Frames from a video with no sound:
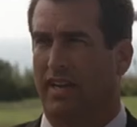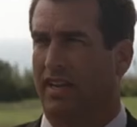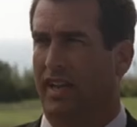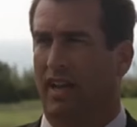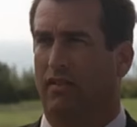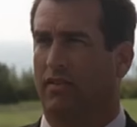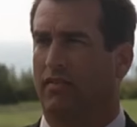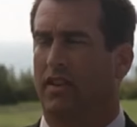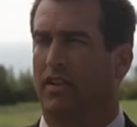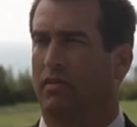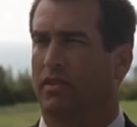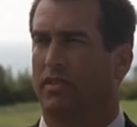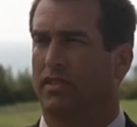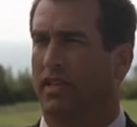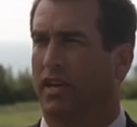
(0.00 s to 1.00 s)
I don't even
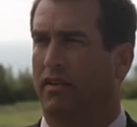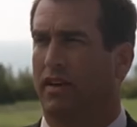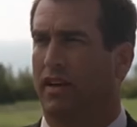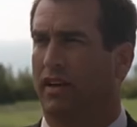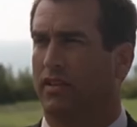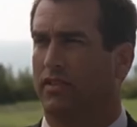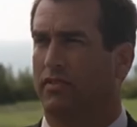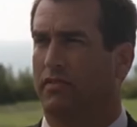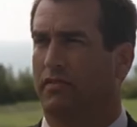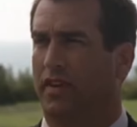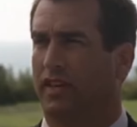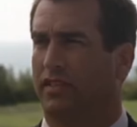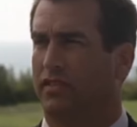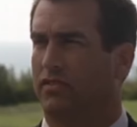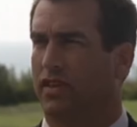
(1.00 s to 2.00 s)
hear what you're saying right now because your
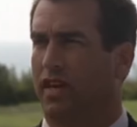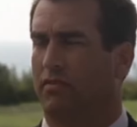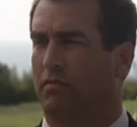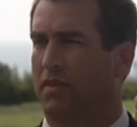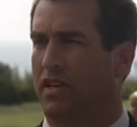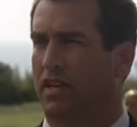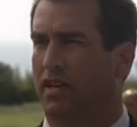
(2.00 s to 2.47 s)
face is driving me